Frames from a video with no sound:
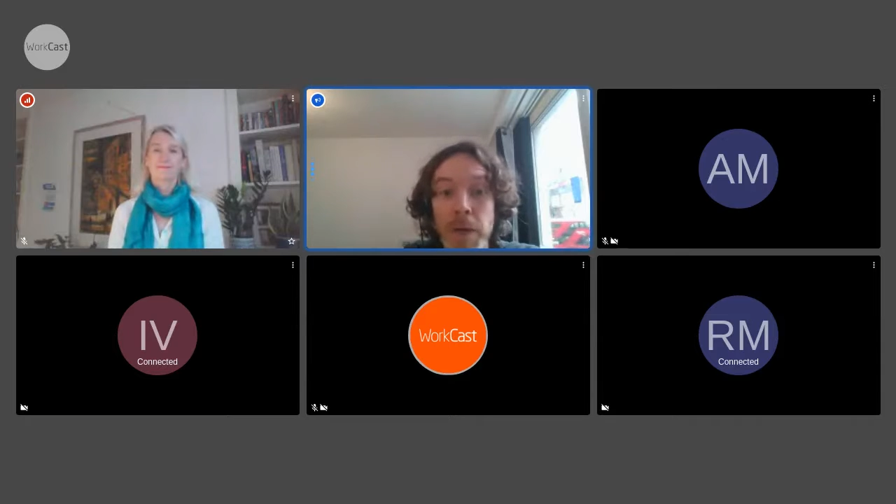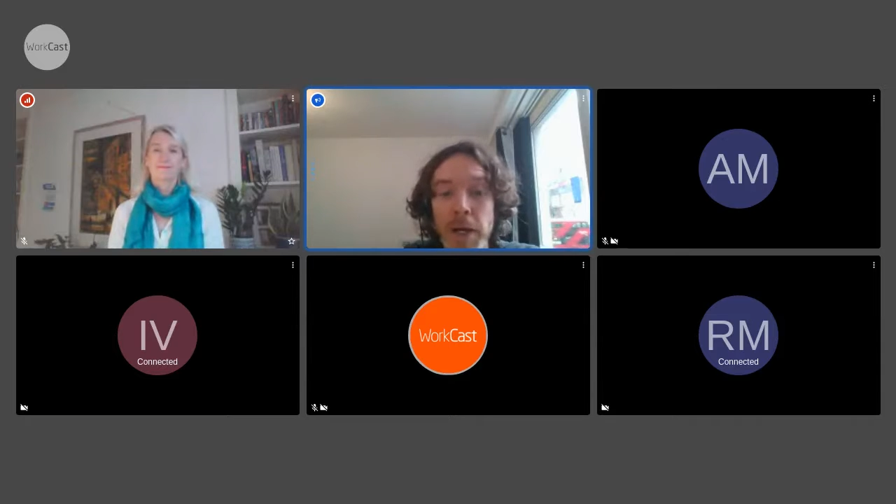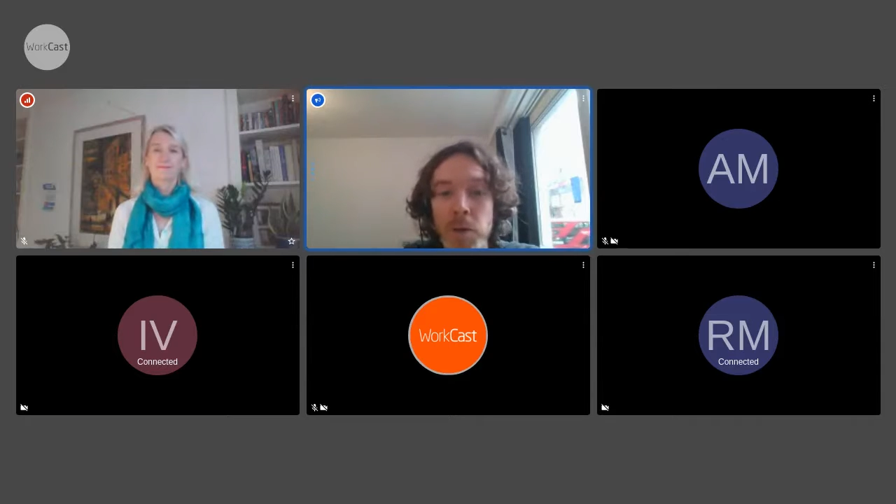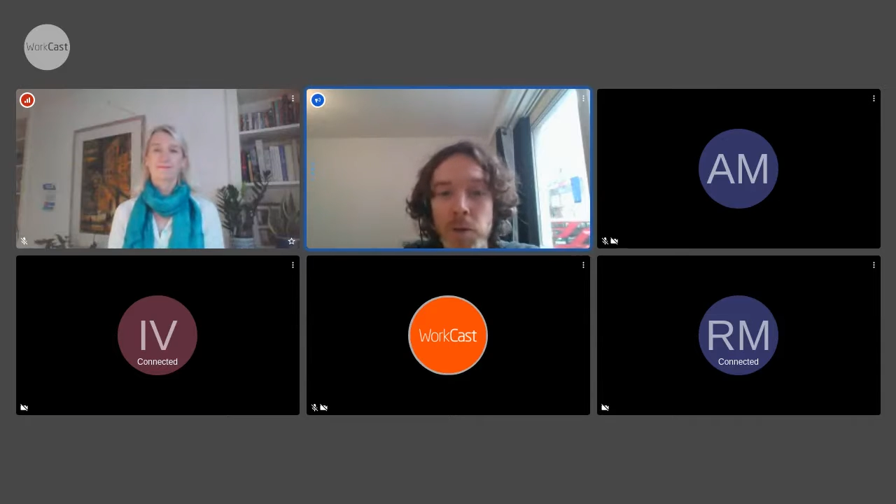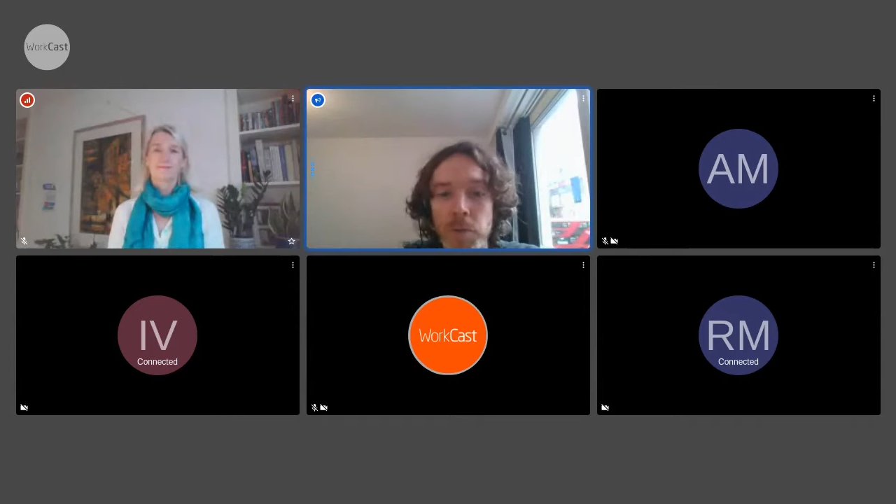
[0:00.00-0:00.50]

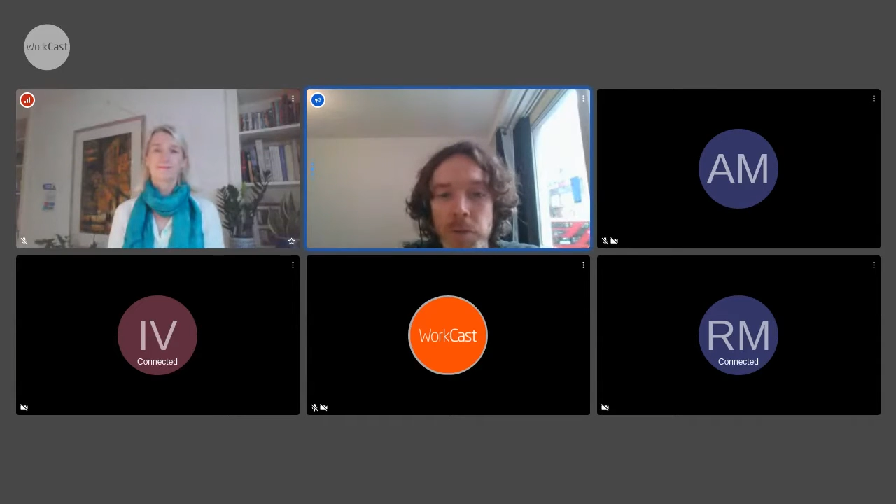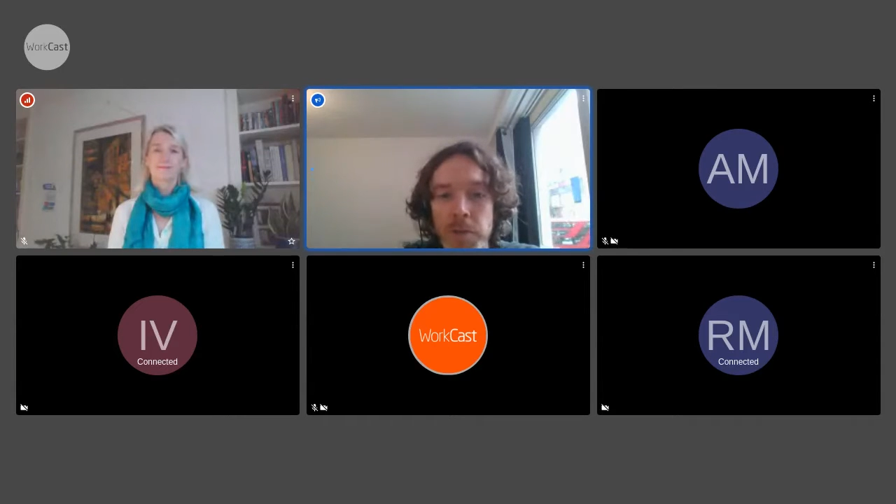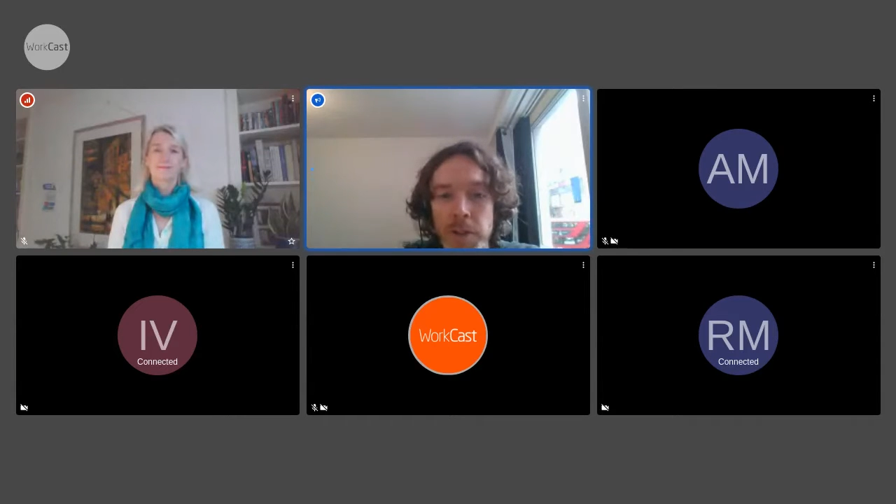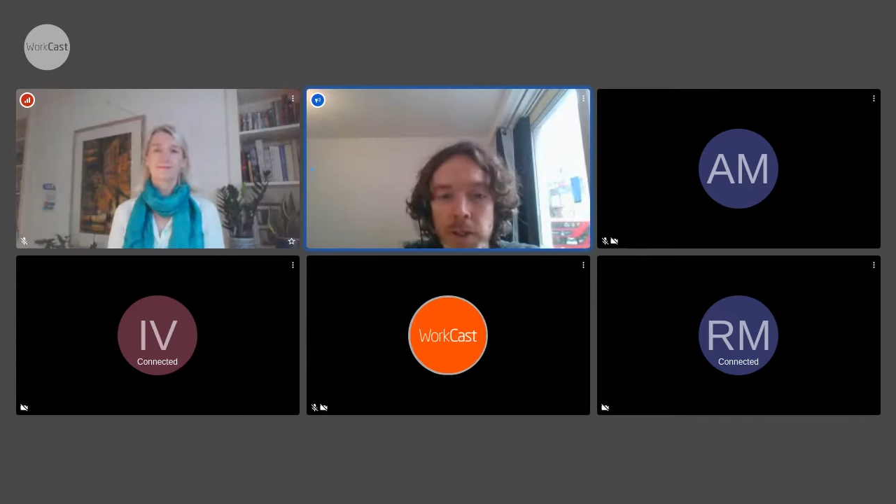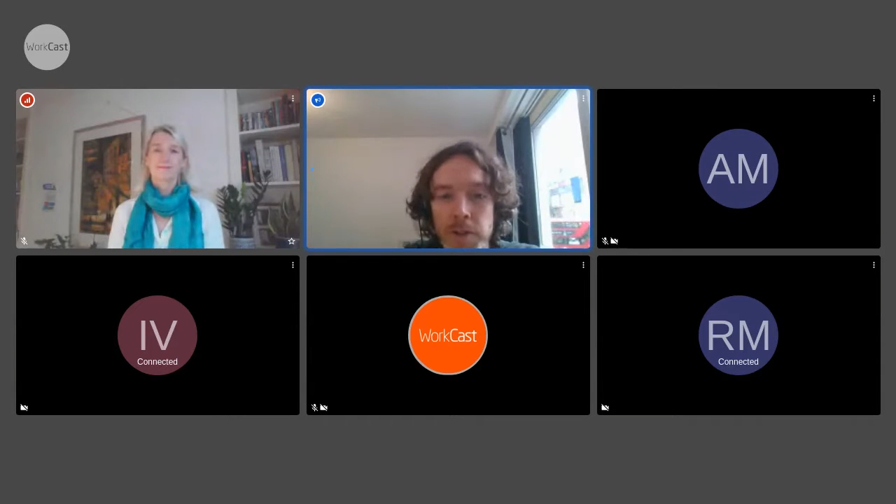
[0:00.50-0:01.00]
panel. It's
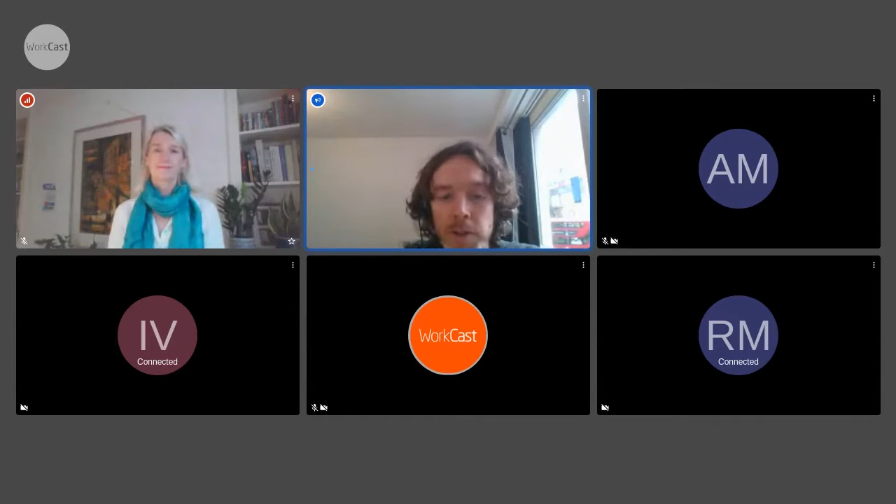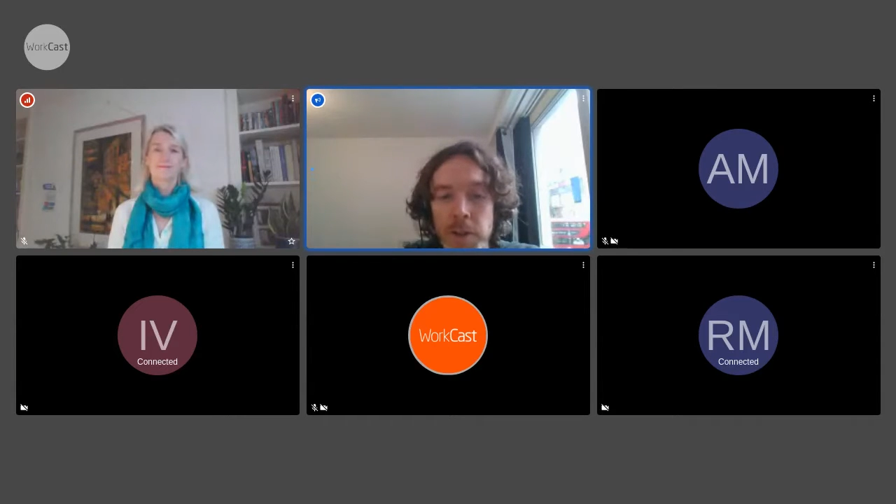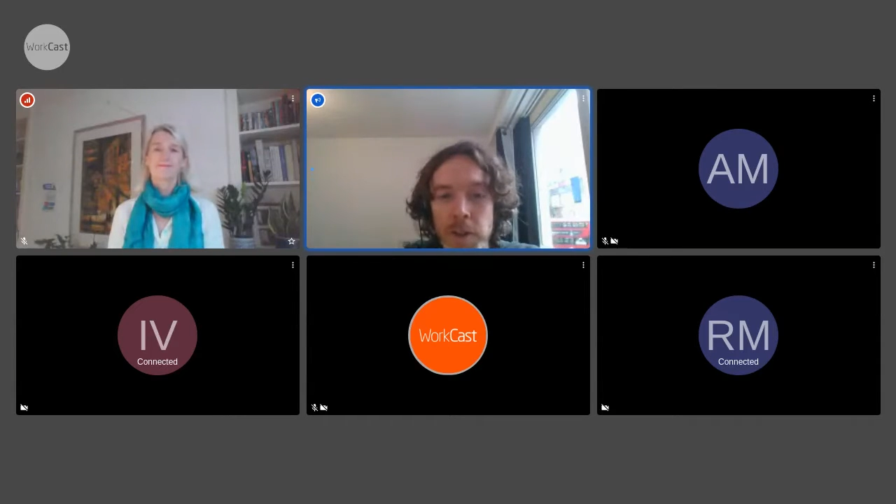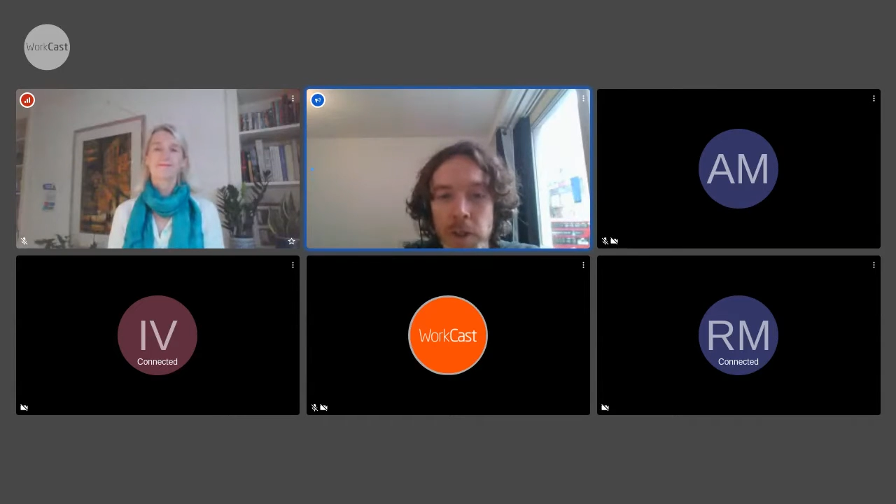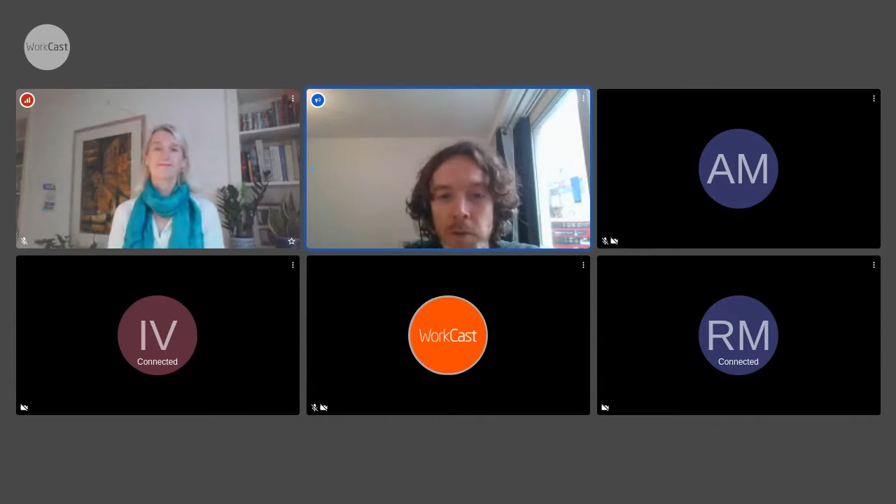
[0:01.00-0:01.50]
been
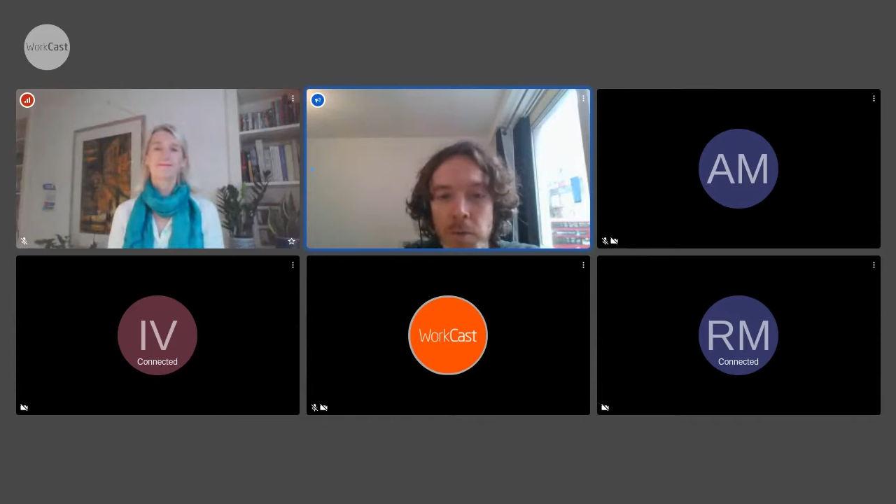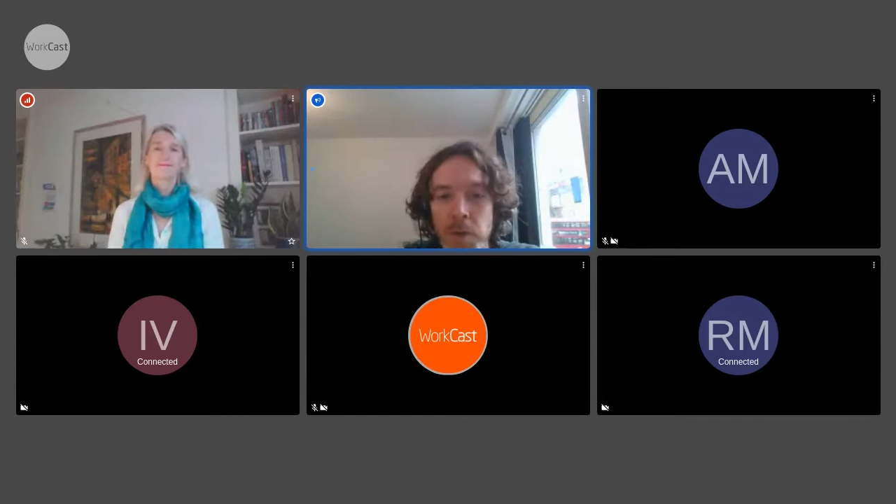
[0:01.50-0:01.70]
fantastic.